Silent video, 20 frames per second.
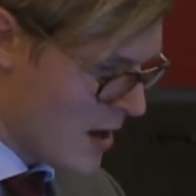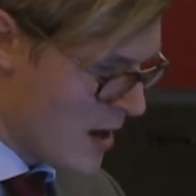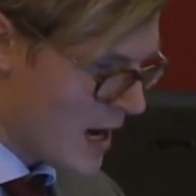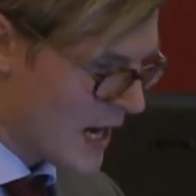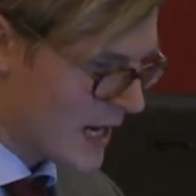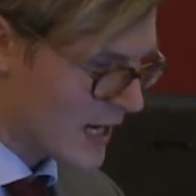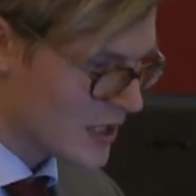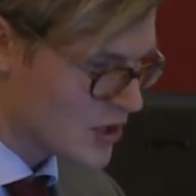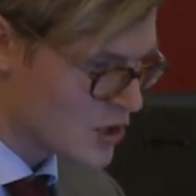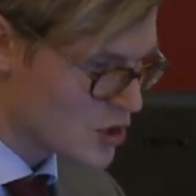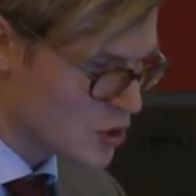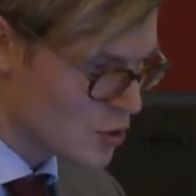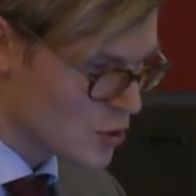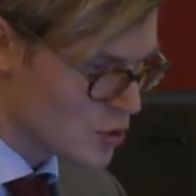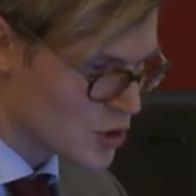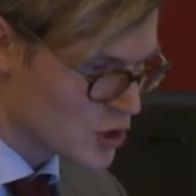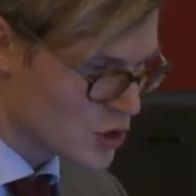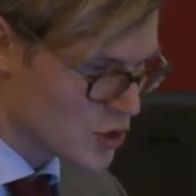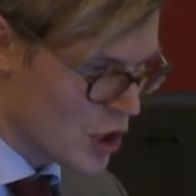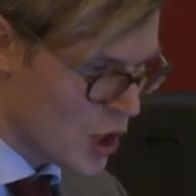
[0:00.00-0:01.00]
I can
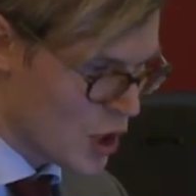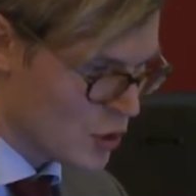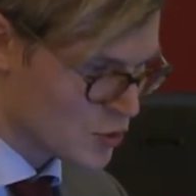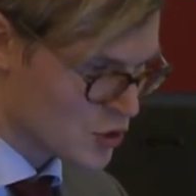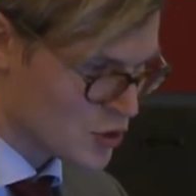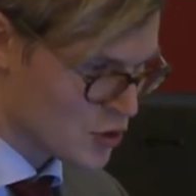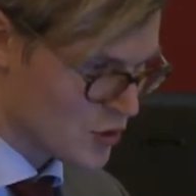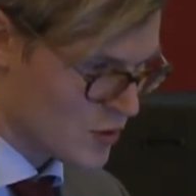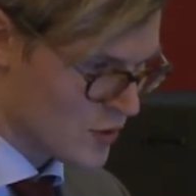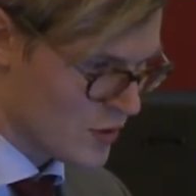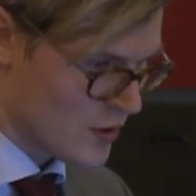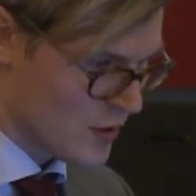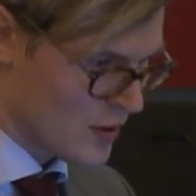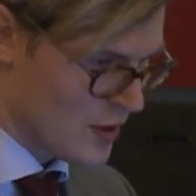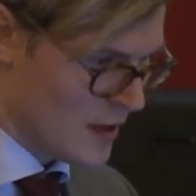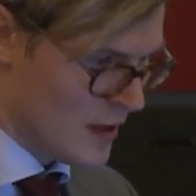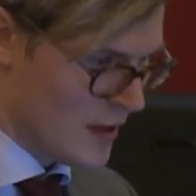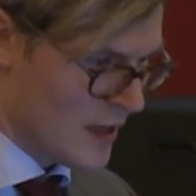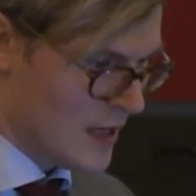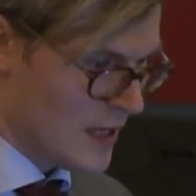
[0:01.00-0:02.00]
choose those,
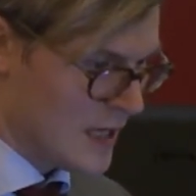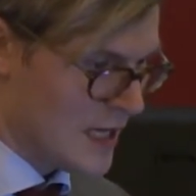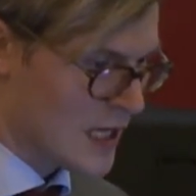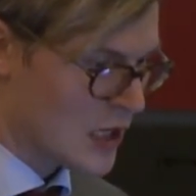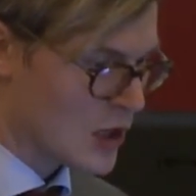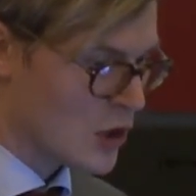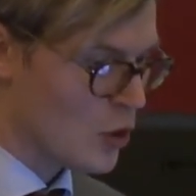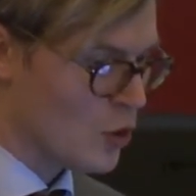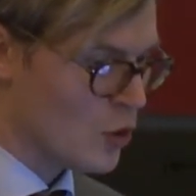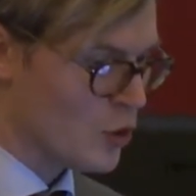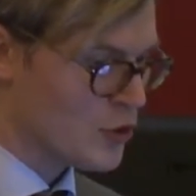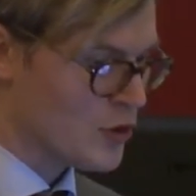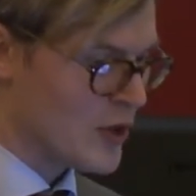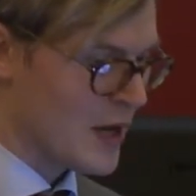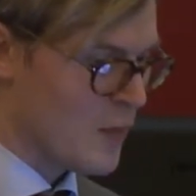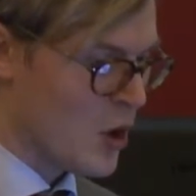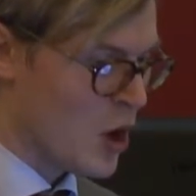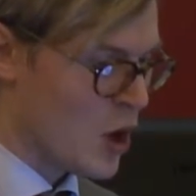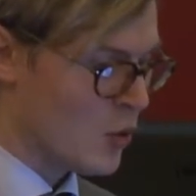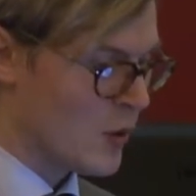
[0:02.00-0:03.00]
include
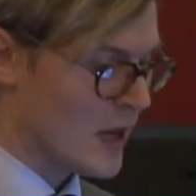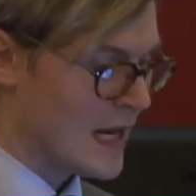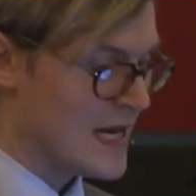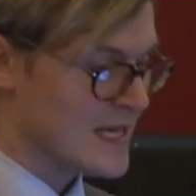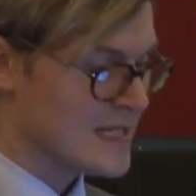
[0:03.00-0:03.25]
them only,